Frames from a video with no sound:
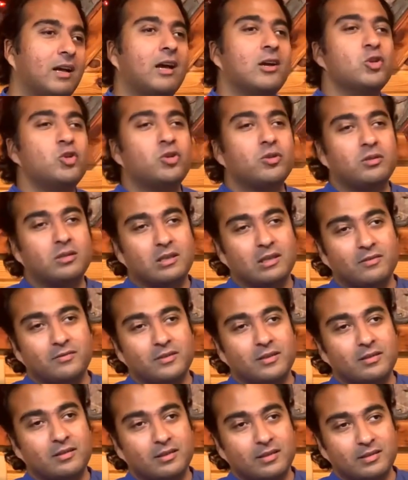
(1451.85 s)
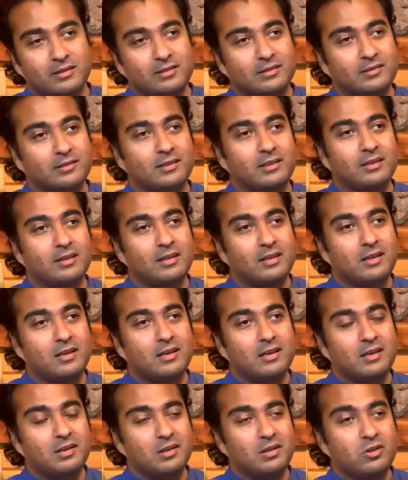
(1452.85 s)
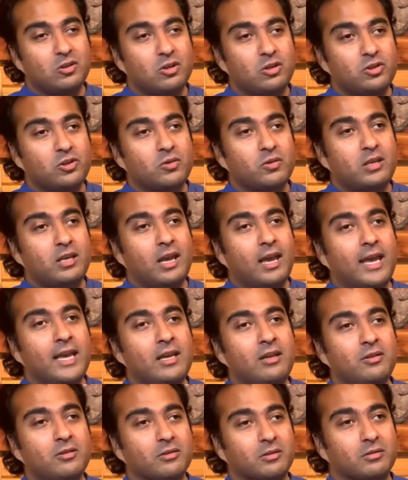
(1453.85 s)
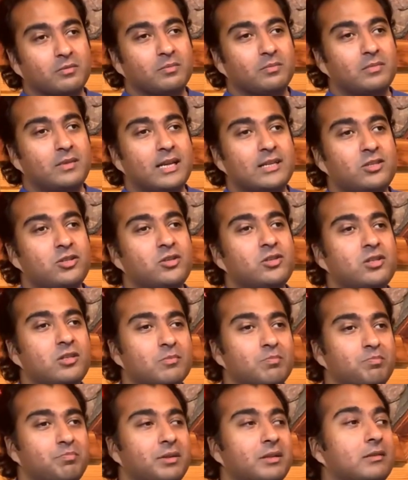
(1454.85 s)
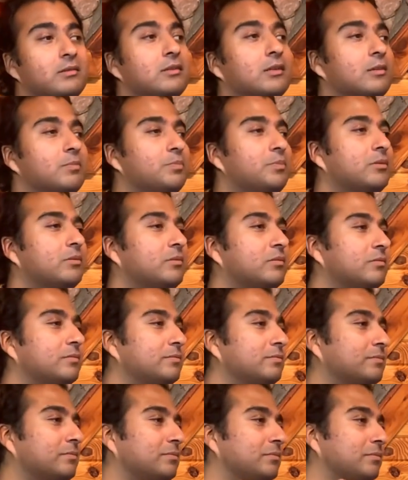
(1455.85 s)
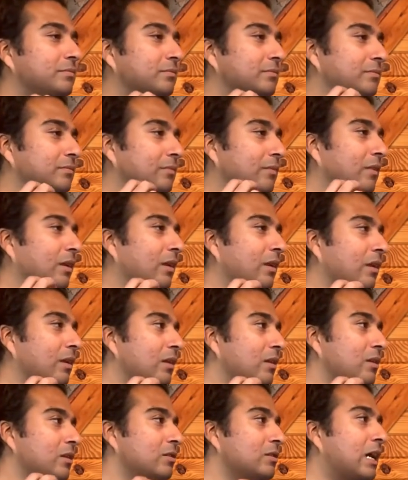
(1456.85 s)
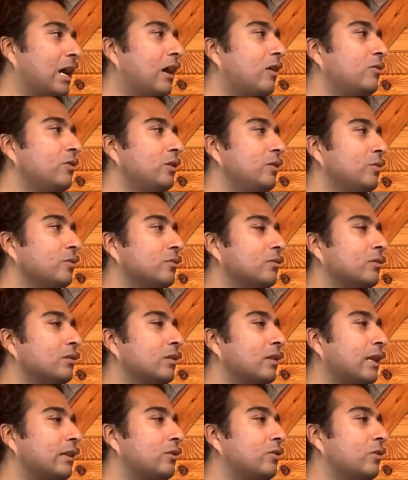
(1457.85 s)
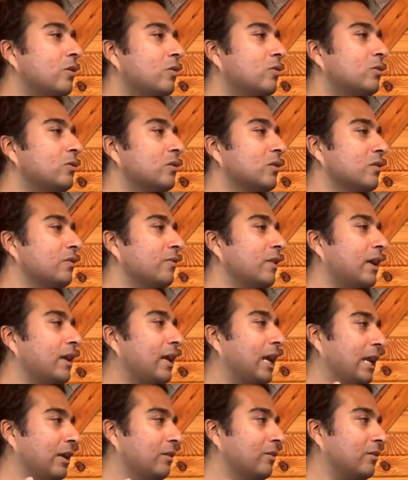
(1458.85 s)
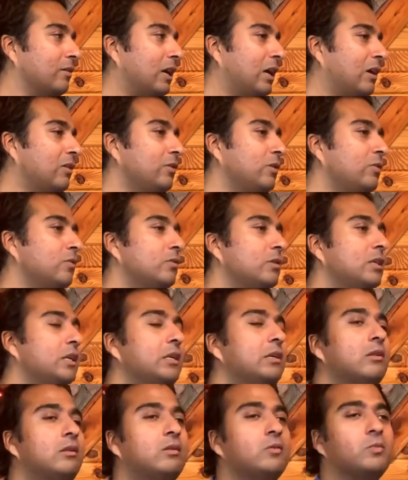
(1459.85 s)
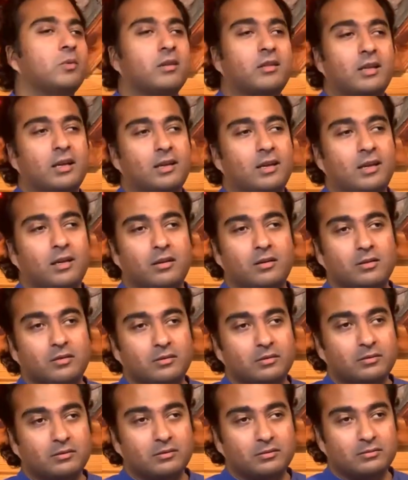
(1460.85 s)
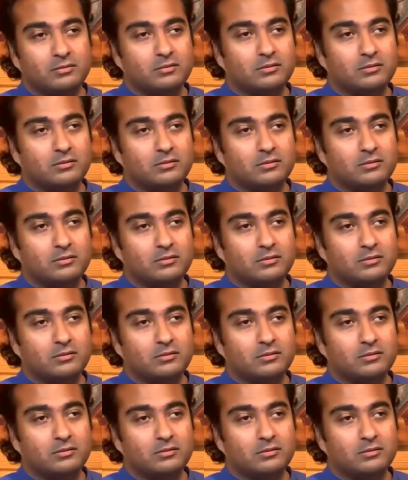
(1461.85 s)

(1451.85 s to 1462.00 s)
I shouldn't have done that. So the anger, that's just a buildup. So how do you let go of that anger? How do you deal with that anger?